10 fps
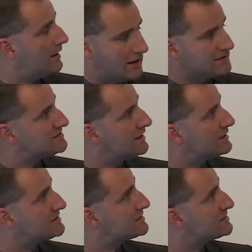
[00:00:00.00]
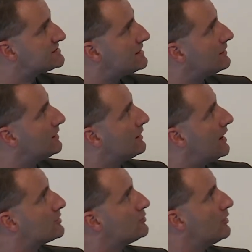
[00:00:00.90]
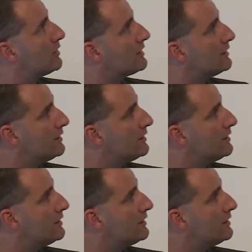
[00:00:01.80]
it's an extending network. Uh,